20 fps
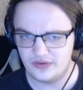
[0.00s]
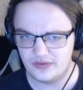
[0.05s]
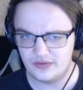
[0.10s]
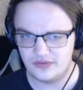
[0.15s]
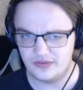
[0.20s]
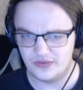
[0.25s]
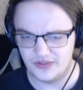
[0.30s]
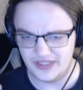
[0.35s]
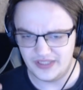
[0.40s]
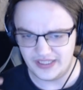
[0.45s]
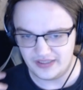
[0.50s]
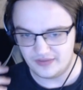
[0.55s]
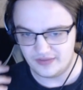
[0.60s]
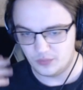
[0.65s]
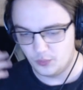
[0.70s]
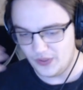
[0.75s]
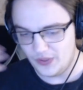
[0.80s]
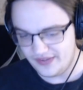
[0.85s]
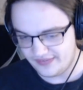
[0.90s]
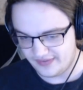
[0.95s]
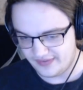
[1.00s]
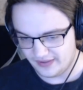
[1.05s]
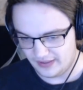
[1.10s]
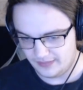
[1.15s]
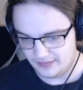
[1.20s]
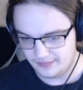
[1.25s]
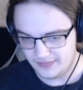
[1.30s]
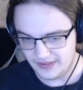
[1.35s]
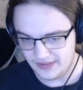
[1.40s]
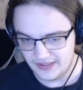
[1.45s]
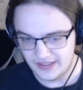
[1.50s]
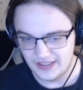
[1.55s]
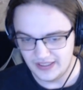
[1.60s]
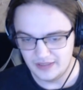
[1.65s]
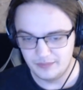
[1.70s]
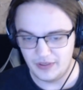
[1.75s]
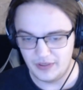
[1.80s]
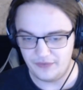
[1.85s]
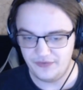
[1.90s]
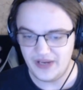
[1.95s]
need wisdom,
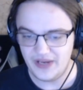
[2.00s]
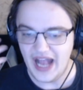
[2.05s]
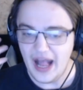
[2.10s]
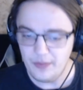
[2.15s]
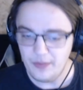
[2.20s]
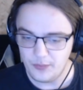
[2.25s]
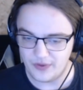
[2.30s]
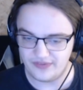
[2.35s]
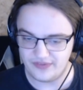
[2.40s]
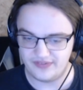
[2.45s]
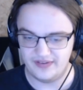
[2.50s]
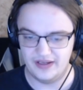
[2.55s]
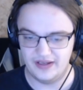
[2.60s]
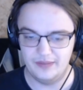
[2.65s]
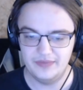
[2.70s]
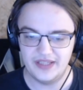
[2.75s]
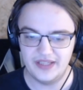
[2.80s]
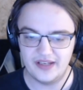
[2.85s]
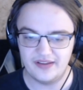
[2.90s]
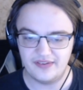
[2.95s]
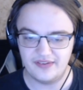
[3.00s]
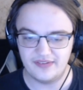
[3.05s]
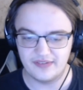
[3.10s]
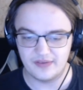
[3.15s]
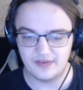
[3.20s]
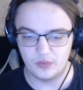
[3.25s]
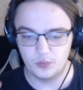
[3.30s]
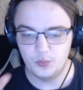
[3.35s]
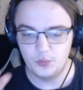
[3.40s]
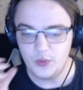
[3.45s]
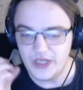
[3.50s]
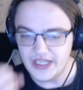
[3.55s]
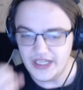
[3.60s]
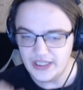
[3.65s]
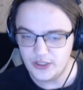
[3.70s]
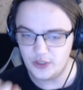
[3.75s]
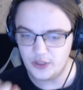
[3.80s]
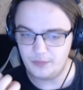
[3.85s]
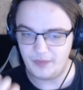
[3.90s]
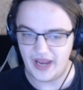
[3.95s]
but if you have wisdom, then this is a
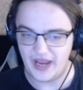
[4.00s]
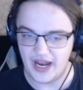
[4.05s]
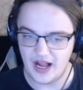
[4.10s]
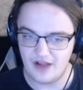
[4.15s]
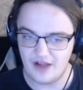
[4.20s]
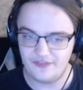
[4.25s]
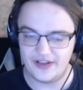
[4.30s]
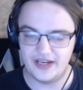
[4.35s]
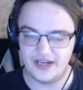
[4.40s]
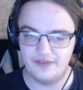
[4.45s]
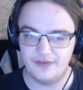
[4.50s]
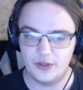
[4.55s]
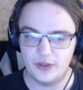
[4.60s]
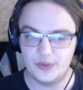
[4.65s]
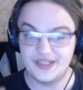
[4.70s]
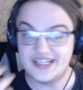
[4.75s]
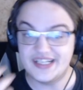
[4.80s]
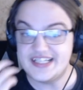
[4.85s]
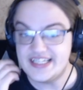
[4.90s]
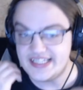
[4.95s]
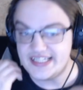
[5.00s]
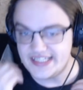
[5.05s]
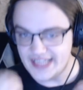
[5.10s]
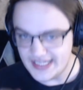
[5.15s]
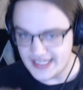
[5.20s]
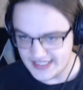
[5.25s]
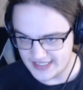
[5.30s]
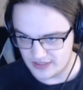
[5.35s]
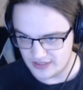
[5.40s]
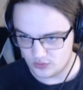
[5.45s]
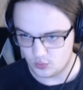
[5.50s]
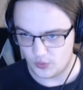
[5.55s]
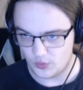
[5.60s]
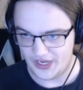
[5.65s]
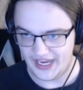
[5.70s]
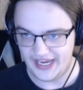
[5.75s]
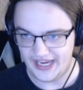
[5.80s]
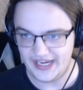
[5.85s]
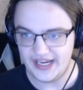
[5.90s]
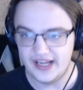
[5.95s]
really good payoff and a very consistent
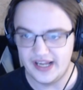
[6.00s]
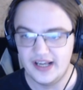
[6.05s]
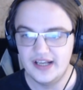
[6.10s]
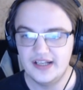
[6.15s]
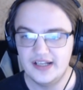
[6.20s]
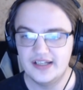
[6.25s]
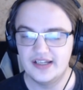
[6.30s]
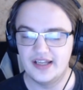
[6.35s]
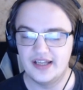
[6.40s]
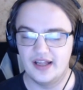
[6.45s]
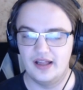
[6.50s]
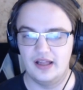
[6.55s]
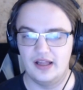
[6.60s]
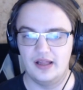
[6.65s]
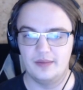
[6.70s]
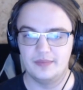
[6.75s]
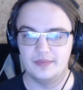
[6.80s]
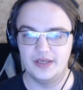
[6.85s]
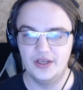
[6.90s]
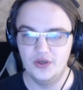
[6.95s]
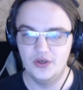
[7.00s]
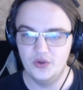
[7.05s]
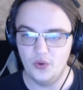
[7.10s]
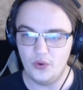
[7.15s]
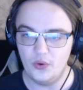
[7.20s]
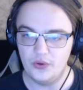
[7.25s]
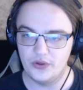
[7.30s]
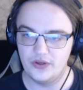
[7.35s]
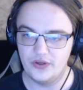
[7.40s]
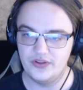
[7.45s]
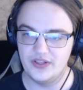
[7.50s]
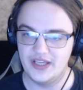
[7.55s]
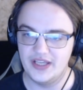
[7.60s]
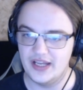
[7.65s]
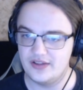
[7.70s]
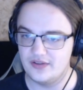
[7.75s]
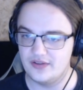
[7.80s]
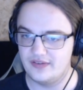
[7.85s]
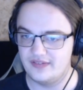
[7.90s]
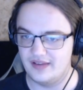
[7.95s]
way in order to
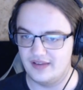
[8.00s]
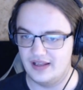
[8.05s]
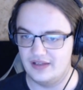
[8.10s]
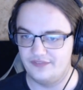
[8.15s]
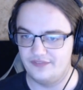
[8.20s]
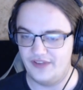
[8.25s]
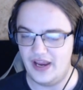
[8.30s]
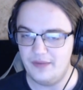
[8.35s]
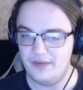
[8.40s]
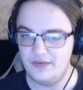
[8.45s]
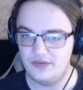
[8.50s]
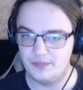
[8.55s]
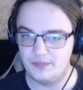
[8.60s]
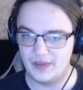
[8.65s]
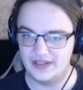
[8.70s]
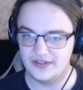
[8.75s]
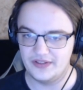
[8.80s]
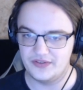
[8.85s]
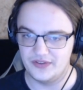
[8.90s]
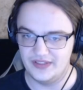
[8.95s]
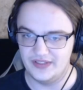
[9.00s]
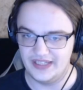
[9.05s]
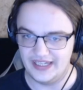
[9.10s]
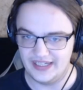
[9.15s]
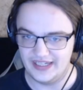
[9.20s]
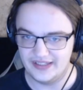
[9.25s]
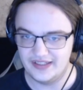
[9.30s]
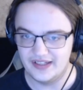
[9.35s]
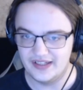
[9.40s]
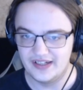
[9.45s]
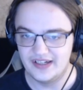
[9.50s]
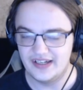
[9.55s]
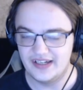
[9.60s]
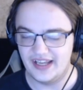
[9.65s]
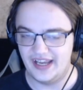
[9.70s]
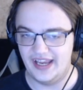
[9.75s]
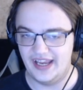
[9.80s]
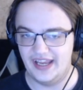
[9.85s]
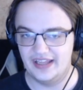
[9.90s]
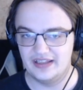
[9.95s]
get yourself every spell that you need.
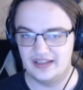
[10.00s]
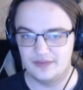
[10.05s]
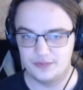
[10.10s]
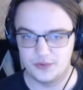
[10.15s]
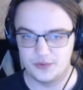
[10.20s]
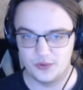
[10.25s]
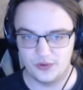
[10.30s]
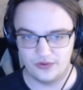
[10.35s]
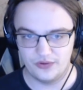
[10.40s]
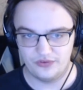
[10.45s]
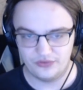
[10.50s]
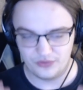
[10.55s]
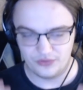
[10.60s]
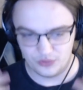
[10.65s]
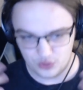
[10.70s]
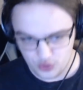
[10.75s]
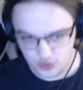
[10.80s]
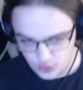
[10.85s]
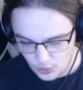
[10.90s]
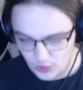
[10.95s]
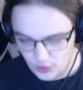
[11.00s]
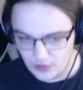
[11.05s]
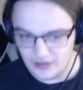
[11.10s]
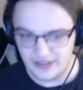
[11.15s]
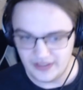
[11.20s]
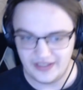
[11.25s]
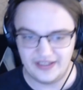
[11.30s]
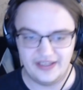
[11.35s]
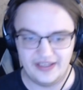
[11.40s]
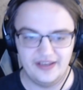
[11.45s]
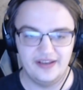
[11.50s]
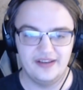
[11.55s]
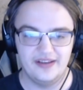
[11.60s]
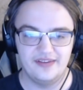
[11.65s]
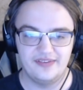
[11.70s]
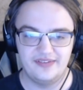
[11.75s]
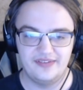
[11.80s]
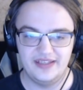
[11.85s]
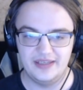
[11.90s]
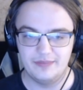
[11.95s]
And of course, control
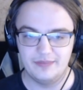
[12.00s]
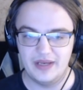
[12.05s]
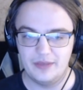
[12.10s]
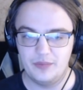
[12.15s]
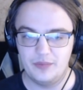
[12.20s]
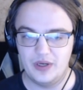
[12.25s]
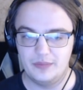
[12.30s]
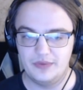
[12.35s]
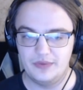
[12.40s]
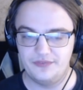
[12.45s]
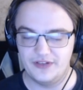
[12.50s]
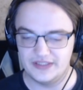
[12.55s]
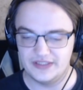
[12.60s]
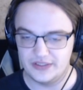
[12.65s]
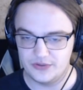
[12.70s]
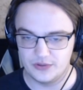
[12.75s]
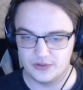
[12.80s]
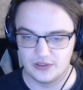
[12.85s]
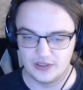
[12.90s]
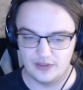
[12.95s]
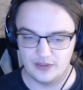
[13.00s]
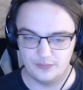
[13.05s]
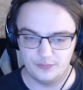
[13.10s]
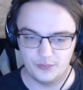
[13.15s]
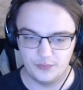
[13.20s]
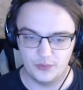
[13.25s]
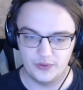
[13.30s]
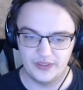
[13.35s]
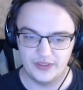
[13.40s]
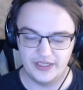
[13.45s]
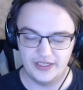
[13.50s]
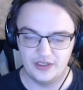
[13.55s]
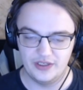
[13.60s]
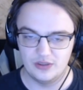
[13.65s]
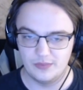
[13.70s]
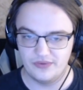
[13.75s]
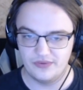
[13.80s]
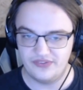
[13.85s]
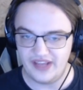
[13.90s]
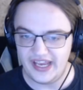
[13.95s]
is the main primary thing that you're looking for in
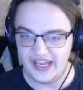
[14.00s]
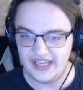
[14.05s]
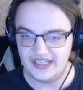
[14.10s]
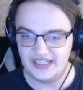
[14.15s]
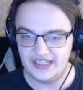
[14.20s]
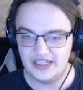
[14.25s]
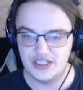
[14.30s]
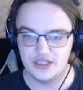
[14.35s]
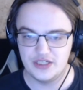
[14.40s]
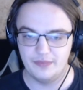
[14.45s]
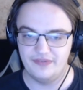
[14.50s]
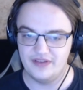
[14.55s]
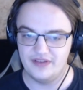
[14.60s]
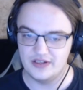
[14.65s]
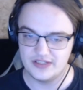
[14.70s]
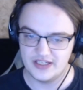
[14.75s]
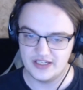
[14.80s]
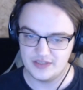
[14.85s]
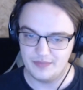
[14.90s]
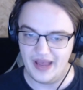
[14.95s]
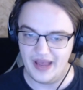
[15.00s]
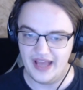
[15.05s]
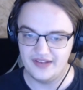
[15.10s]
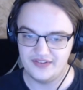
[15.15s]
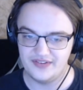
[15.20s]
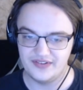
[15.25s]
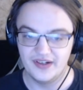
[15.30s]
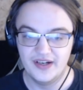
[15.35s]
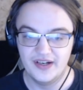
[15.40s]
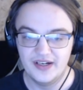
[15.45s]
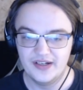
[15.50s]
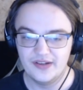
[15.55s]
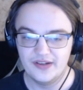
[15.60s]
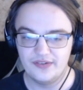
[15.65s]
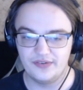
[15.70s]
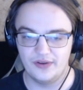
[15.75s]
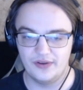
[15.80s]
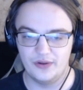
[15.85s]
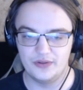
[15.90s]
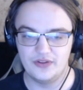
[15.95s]
almost any Jebus Outcast match.
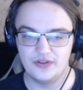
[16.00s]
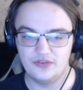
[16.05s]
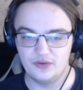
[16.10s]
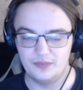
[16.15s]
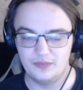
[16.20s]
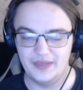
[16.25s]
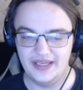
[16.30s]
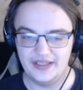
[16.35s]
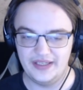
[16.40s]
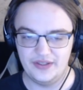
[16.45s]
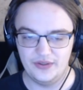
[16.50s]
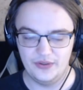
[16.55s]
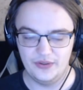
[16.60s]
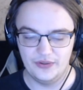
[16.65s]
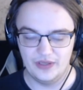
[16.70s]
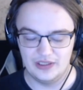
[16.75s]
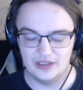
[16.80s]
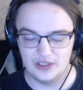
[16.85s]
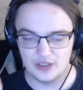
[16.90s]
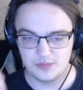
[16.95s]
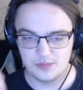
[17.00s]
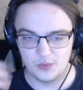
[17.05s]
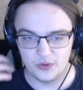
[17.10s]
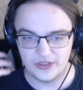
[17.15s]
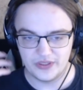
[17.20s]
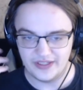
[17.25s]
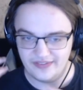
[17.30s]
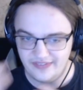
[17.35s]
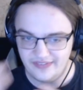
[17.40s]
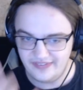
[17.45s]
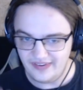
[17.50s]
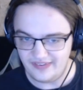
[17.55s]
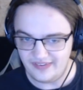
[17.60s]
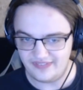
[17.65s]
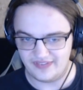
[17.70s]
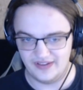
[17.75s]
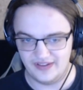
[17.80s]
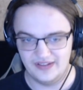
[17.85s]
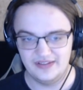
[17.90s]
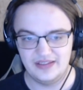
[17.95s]
So this will make you a lot more
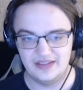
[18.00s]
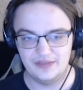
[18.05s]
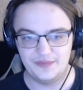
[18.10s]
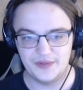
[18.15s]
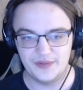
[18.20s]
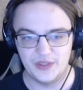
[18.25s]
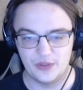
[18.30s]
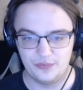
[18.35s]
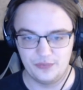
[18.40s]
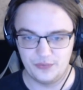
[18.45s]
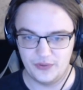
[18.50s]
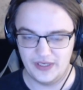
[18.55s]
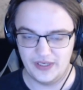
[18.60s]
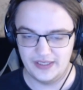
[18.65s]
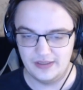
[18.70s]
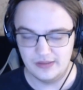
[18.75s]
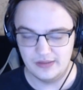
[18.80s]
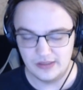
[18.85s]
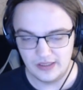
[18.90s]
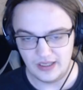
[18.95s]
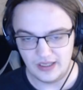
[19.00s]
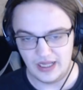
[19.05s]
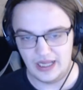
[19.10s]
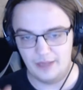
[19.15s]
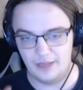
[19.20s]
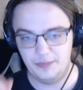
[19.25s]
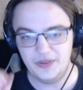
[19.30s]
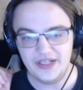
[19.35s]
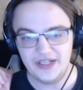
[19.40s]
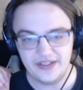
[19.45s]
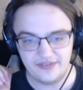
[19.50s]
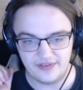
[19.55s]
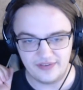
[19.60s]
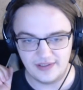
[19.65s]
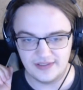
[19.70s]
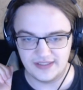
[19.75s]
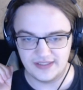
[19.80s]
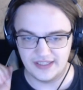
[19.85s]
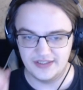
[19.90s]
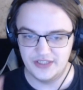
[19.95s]
consistent if you go for it. A pretty
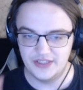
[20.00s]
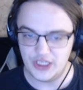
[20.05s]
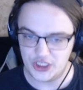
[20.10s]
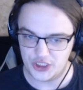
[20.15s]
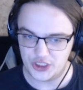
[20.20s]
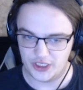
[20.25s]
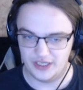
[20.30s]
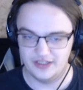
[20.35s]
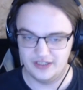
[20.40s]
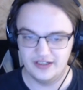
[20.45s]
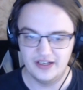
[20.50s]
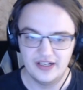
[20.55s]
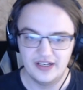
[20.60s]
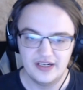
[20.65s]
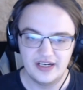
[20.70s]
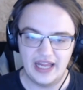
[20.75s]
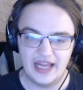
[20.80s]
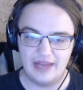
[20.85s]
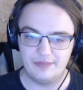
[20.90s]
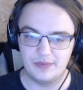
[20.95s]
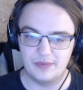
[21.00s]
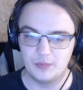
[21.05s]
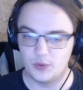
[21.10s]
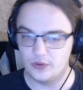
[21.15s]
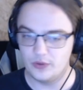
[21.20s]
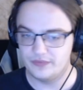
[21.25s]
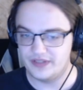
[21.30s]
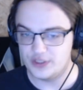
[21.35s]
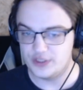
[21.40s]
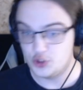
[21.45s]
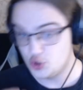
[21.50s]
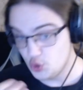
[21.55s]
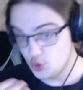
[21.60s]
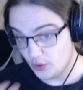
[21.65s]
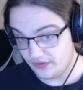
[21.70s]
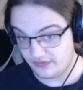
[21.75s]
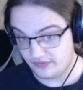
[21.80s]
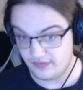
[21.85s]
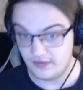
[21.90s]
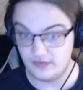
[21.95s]
solid addition. Having more of these
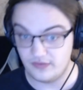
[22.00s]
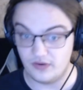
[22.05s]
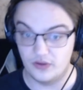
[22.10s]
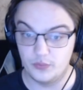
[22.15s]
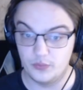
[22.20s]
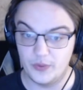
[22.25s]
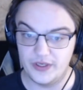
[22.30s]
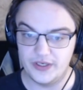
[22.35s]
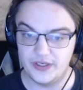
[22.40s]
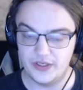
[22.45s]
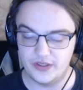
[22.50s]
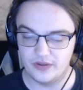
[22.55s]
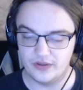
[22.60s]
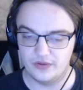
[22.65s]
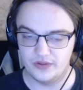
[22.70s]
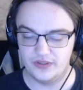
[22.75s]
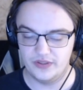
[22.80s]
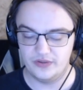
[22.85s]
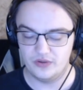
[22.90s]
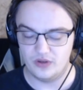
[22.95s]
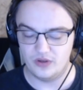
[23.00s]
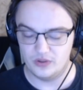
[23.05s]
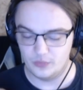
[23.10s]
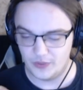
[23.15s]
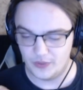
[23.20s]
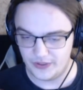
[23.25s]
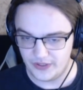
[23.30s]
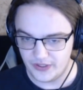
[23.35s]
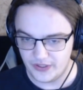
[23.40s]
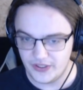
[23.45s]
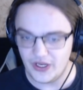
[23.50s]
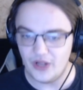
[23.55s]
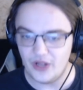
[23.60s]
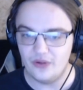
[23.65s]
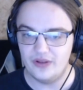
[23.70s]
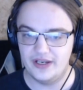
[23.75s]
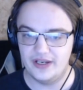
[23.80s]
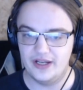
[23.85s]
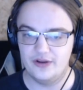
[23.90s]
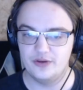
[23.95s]
choices on where you
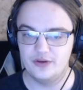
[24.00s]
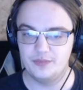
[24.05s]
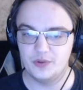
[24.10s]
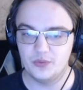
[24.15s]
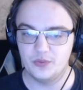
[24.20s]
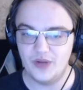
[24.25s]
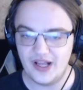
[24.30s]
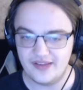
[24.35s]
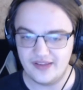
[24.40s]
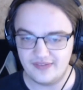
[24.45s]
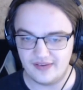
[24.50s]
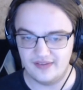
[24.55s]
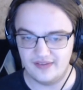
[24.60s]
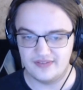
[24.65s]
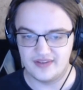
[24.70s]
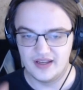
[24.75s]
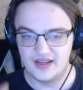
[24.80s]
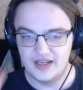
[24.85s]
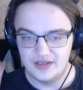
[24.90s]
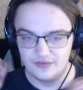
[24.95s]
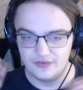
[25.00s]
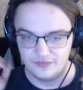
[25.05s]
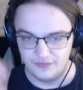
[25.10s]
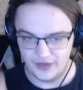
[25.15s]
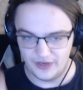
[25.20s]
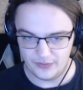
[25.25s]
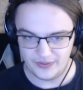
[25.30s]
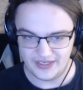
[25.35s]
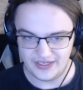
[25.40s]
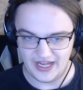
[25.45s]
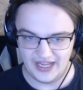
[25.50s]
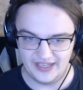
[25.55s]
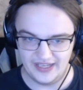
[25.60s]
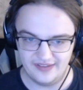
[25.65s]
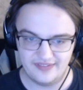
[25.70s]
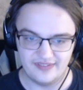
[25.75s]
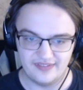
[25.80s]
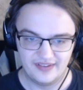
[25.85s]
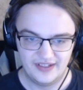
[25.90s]
go and how you progress is very nice.